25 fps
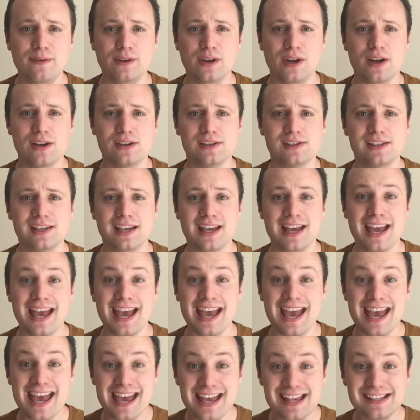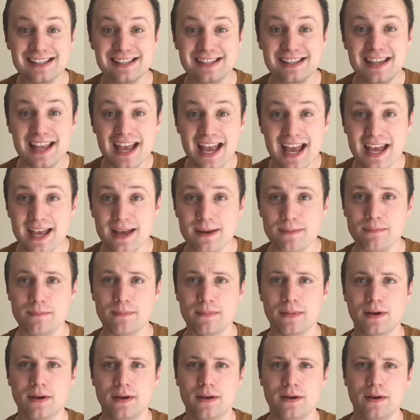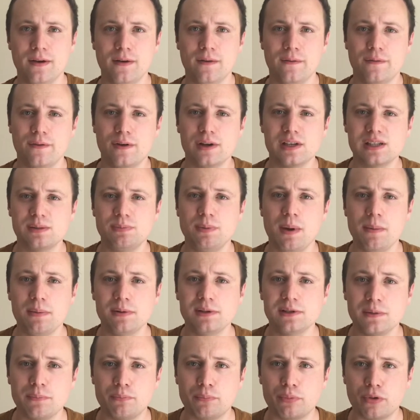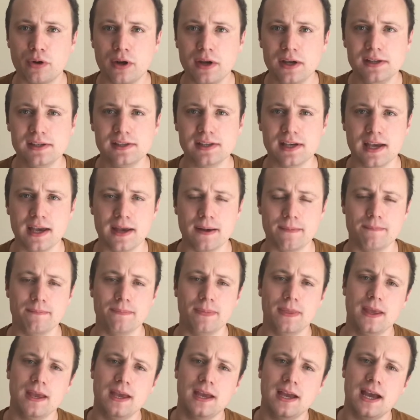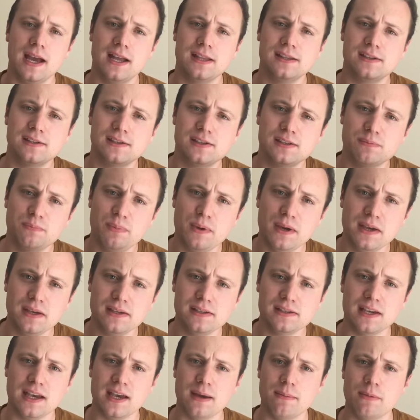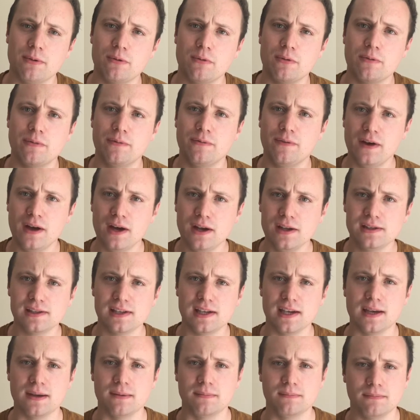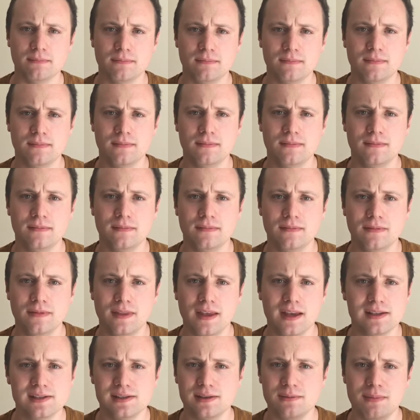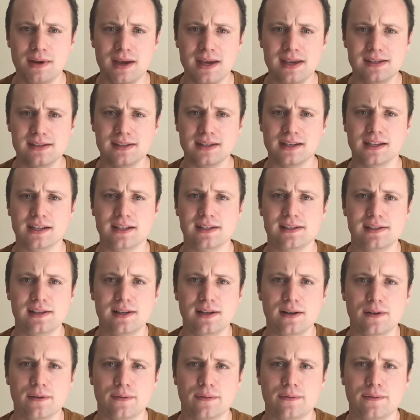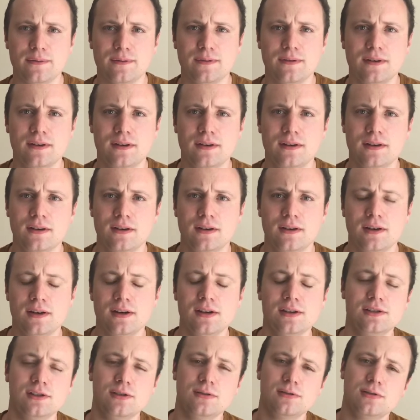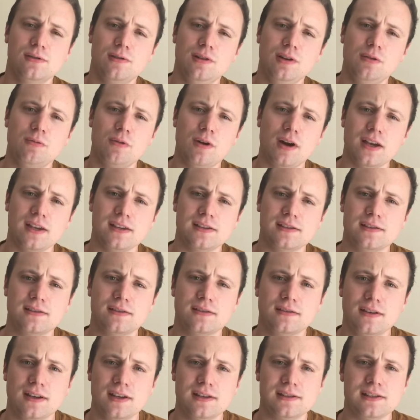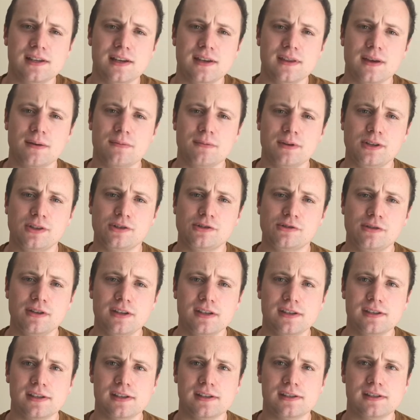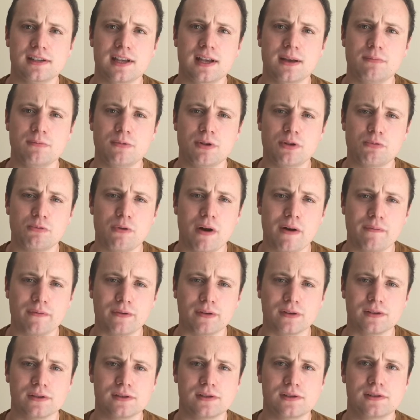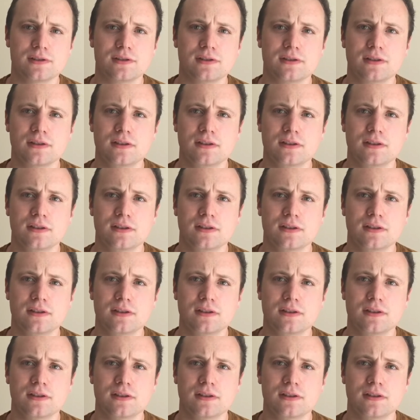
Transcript: us his name for us to be able to pray to him and to speak to him and refer to him. That's amazing in itself. So it's only right, isn't it, that we treat his name with reverence.